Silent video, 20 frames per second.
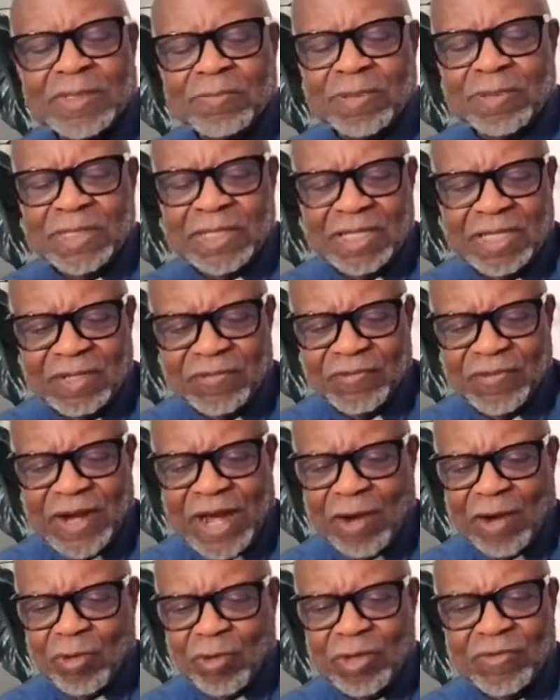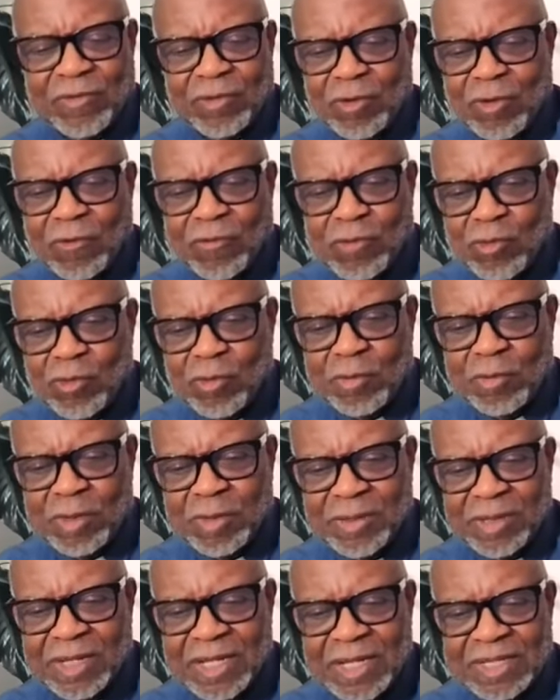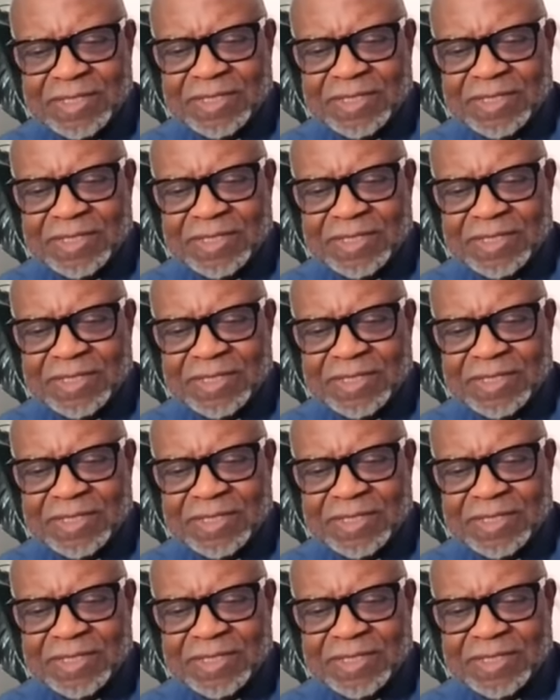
And Mother Guilford, I don't even know if you remember